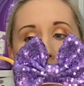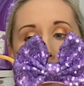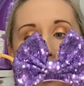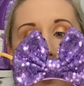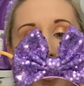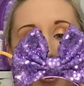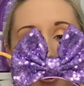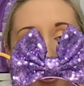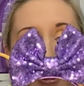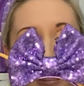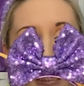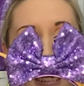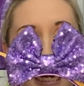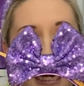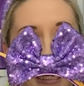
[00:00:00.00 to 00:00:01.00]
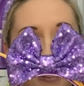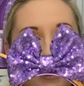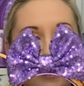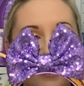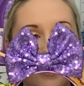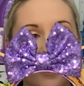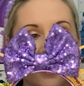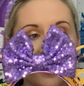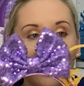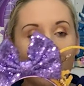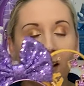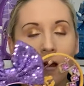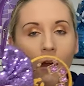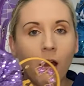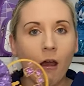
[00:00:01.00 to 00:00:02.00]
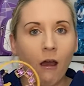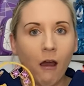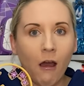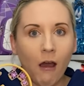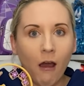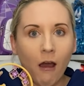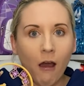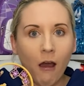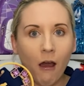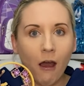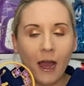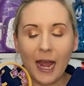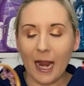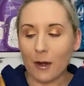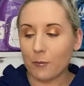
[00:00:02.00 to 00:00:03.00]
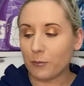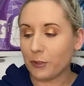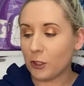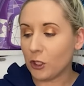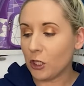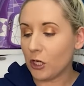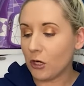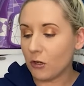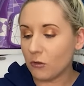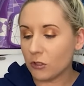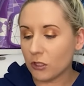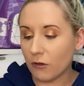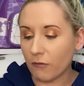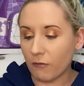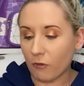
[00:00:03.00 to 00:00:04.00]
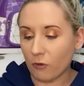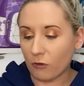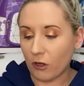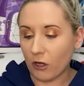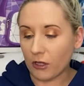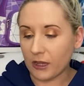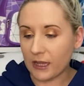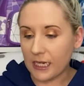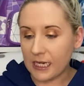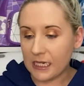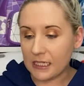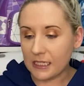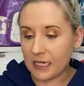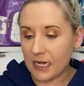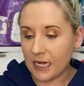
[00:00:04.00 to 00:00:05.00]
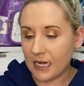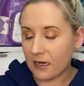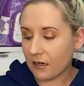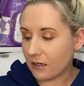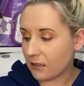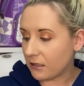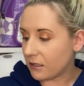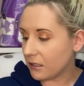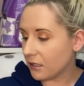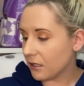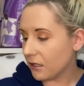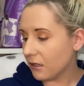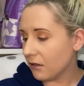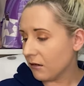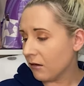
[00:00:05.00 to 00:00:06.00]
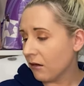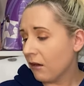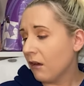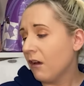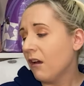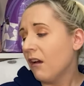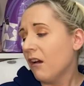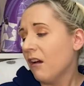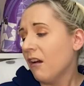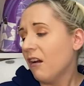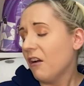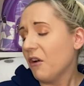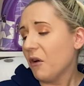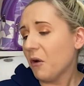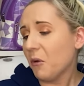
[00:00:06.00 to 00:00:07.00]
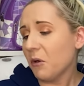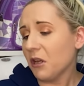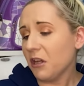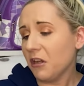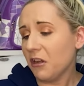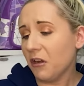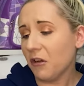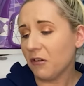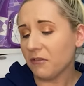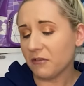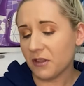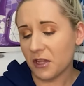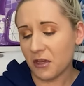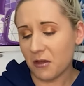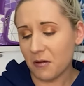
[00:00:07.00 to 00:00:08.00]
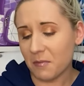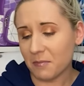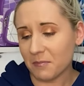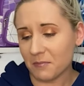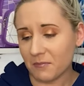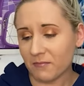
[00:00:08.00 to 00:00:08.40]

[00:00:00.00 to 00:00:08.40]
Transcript: Oh my goodness. How beautiful are these ears? Oh, I love them.